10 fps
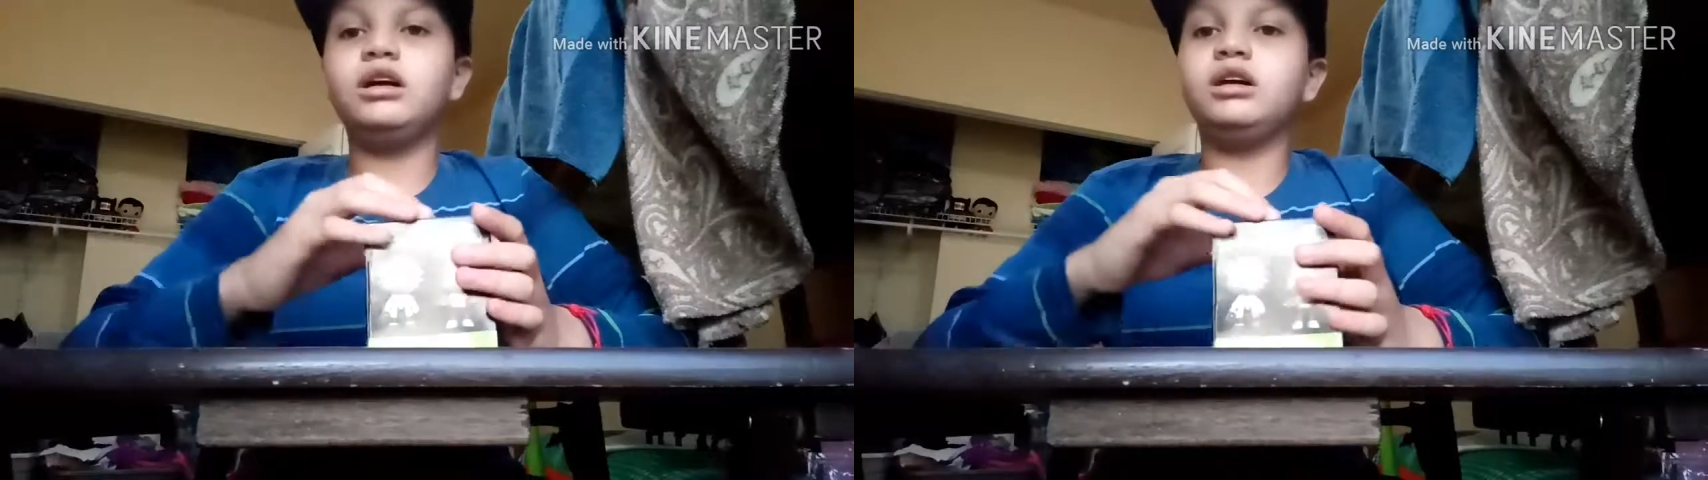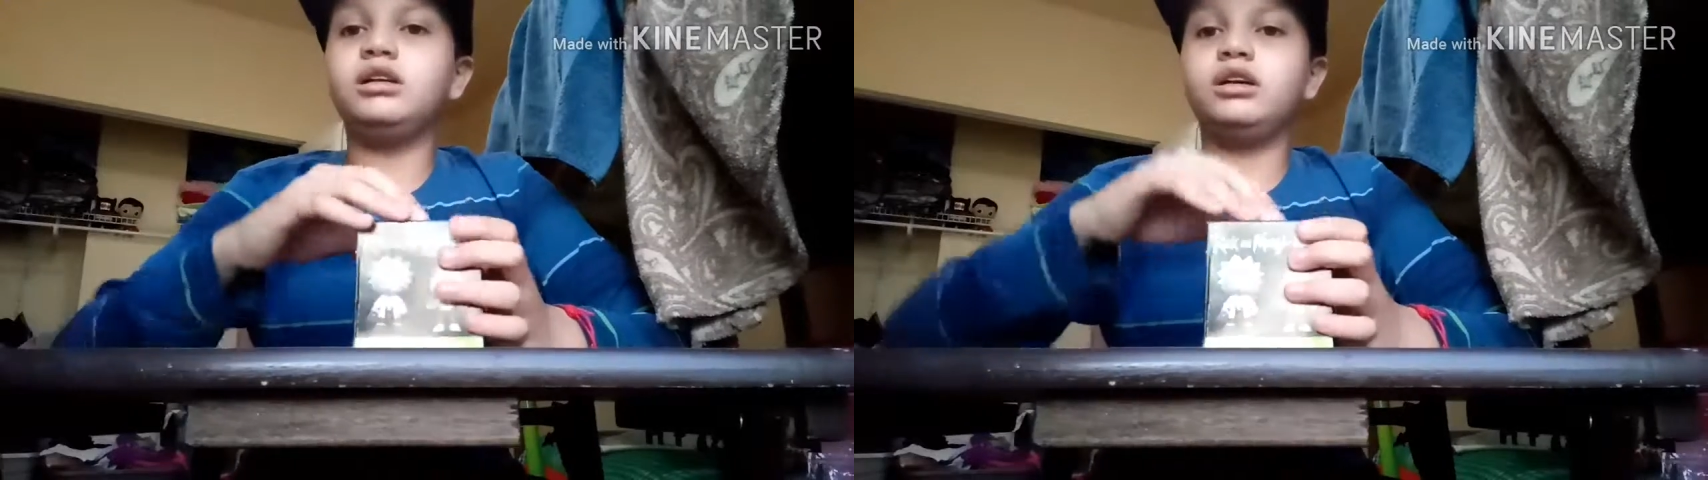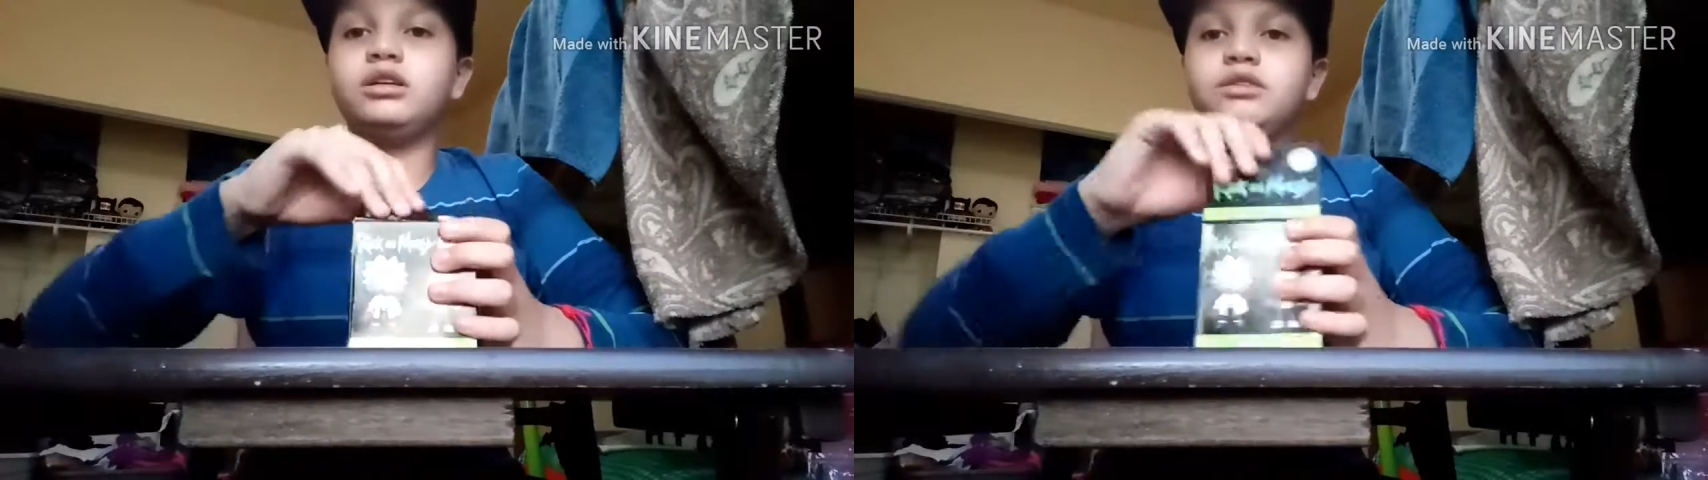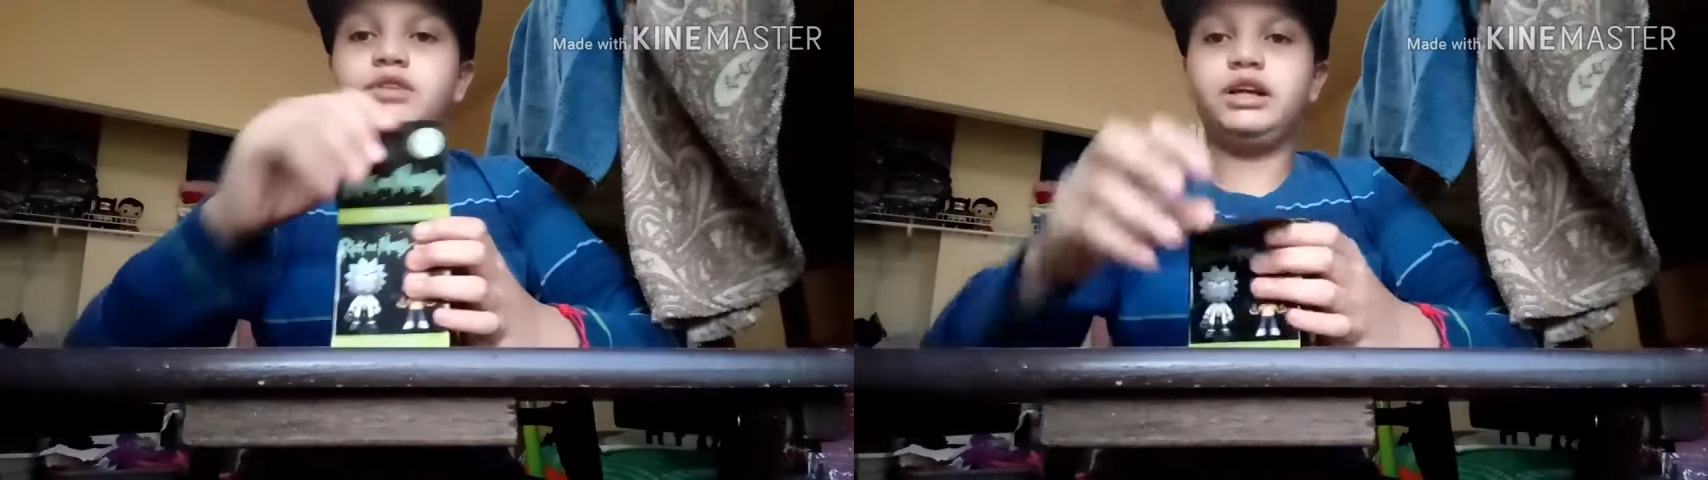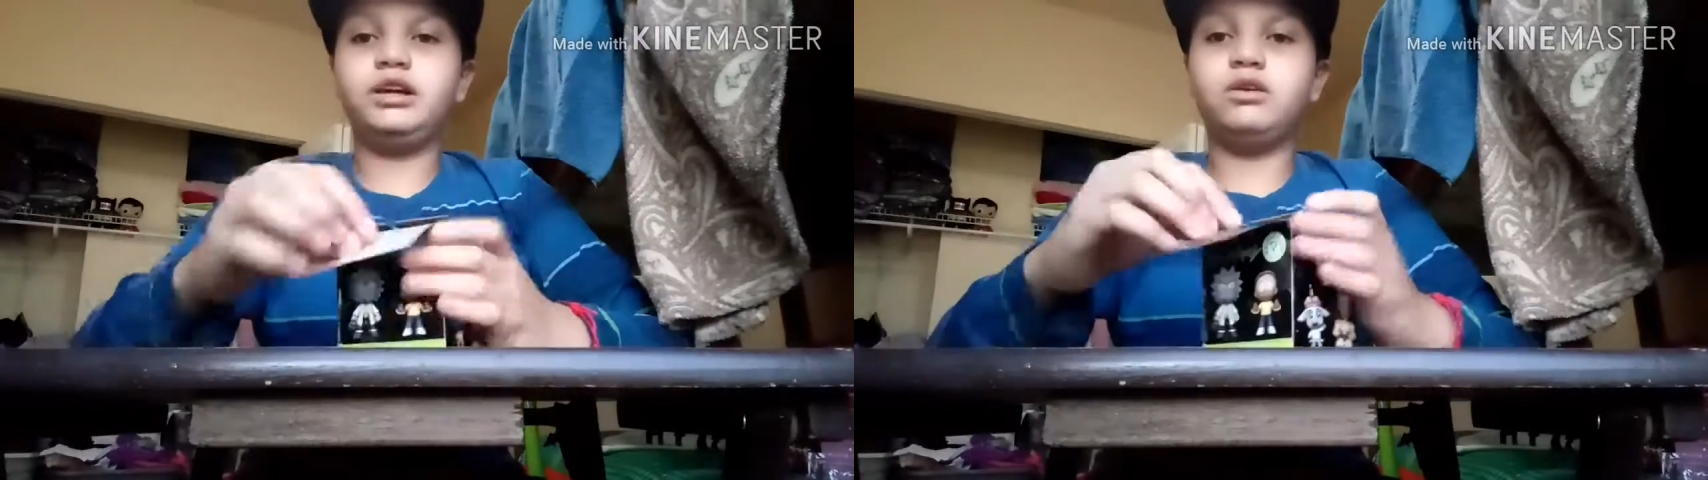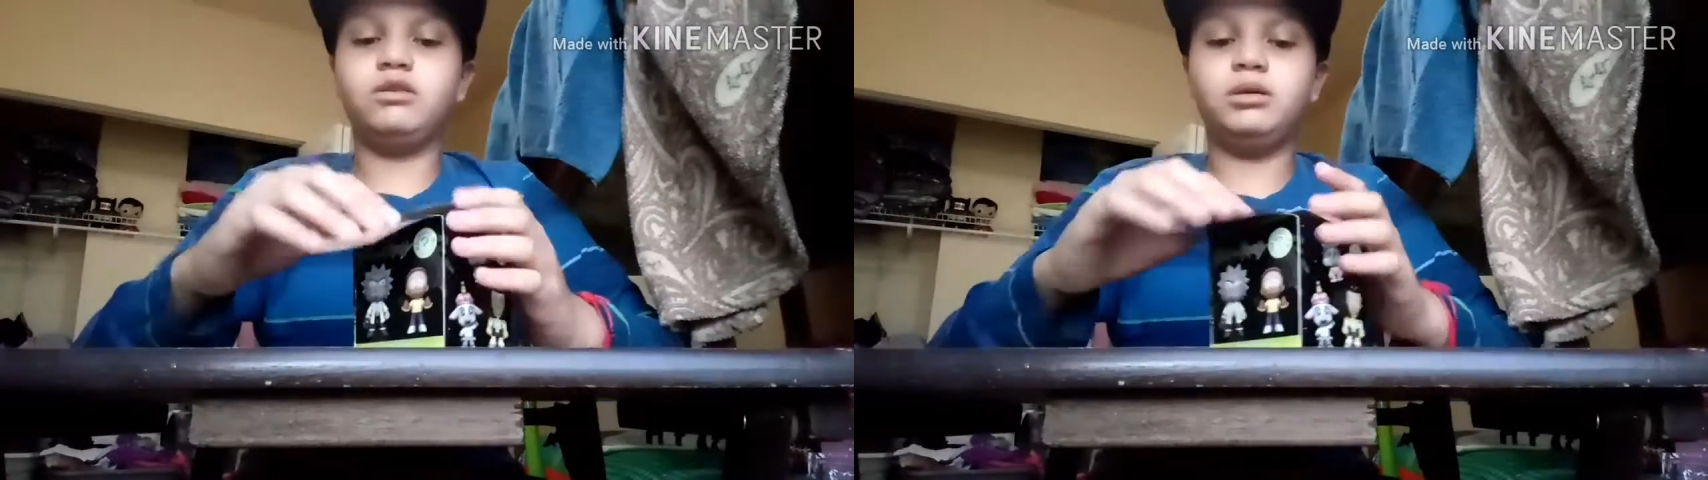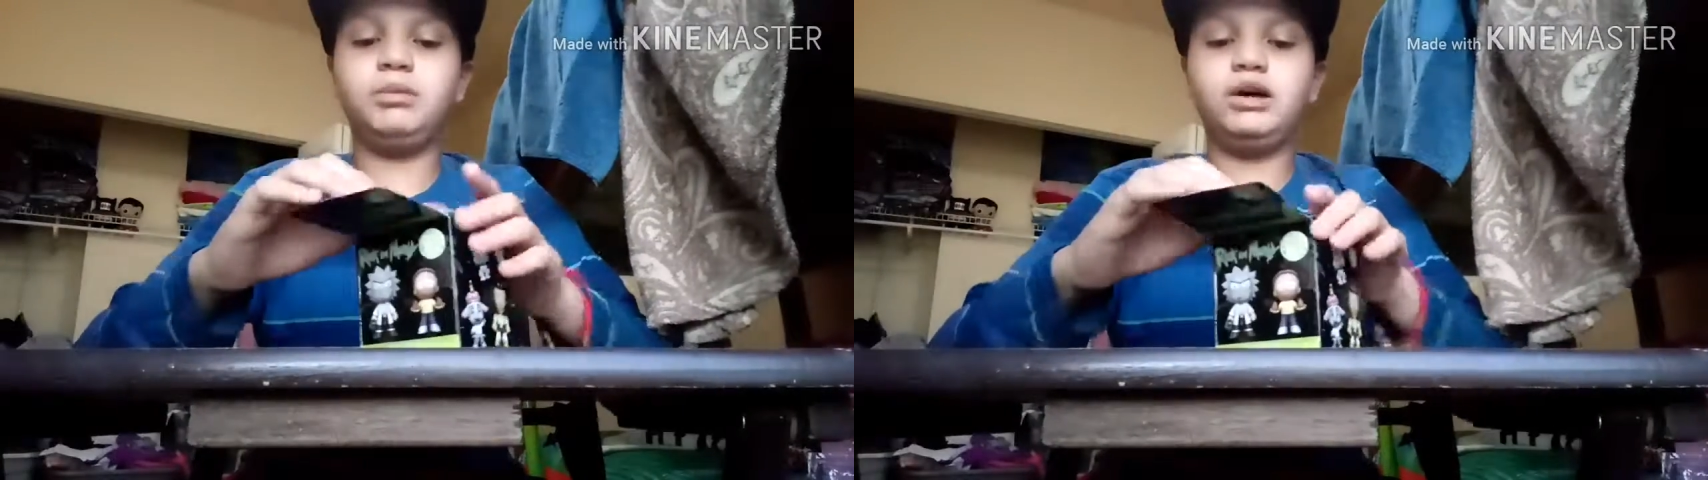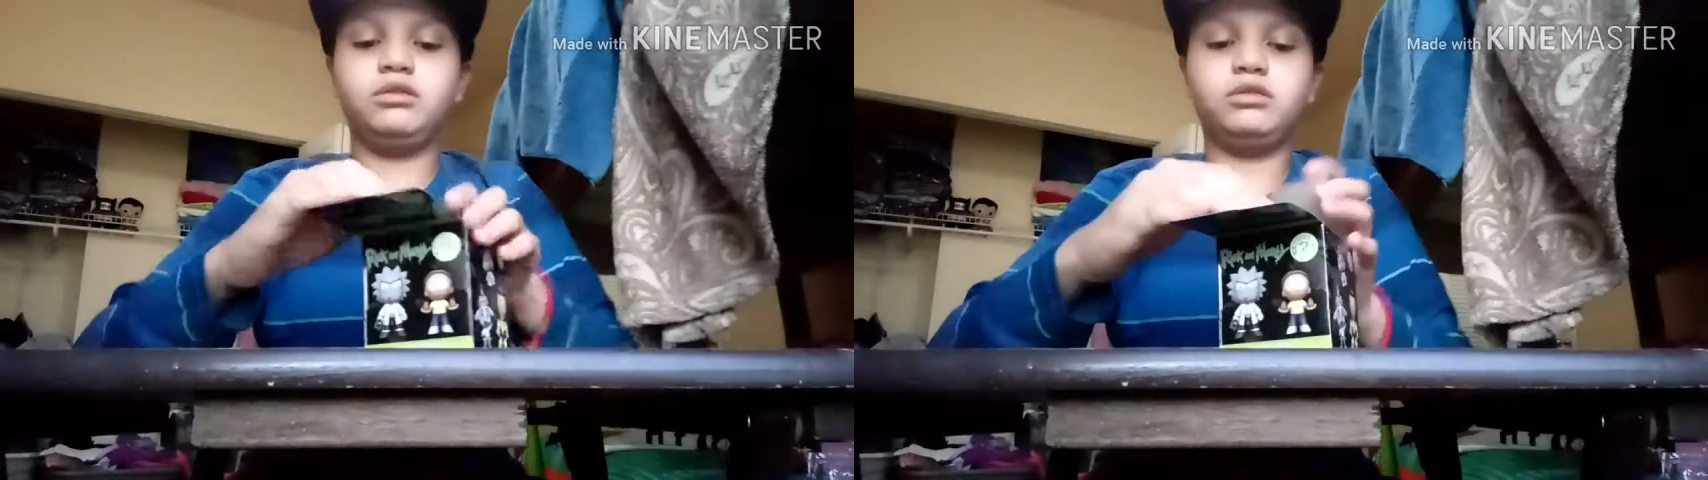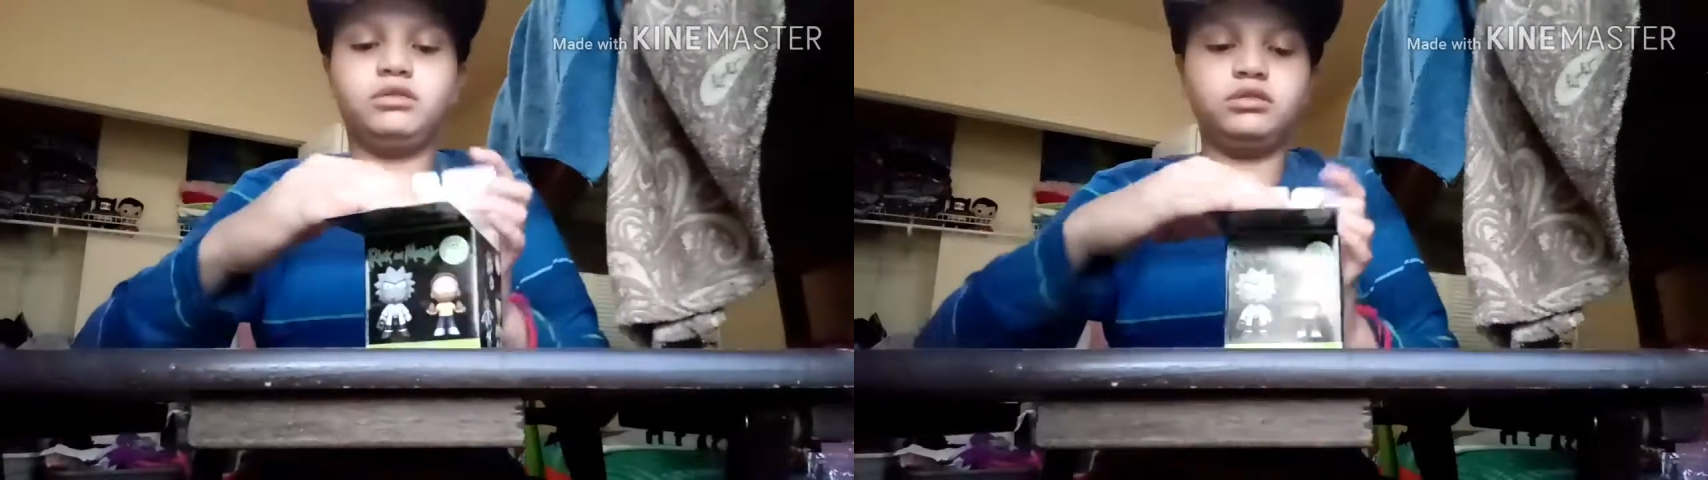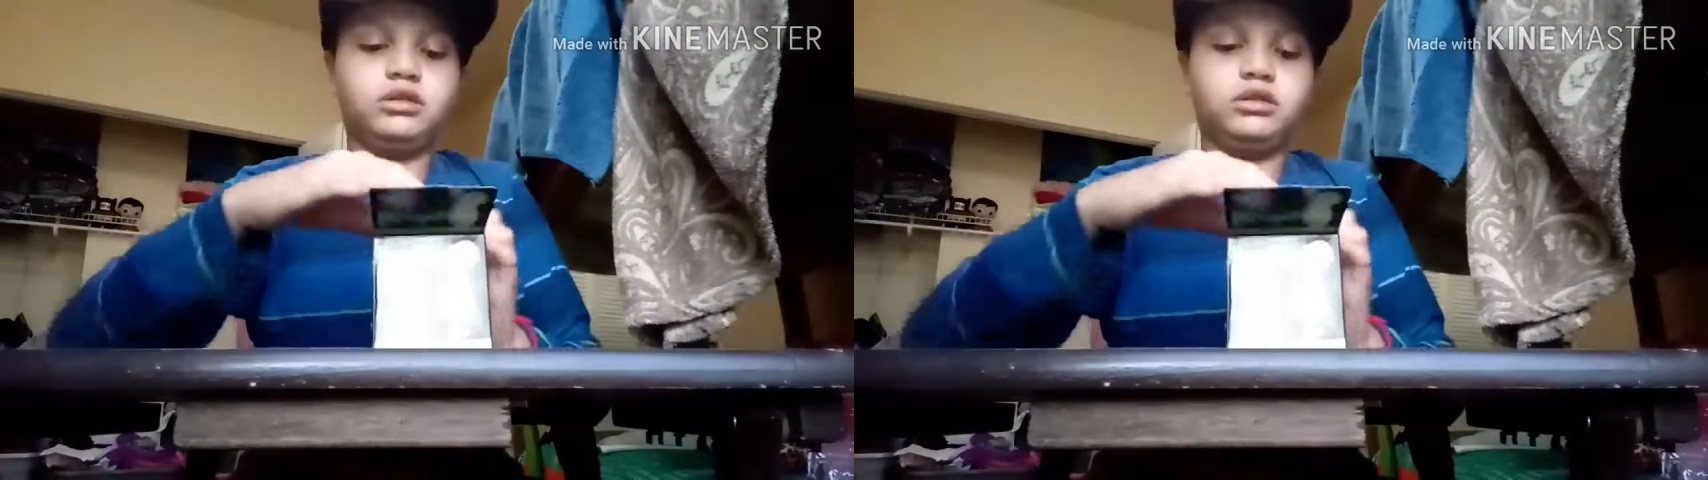another video about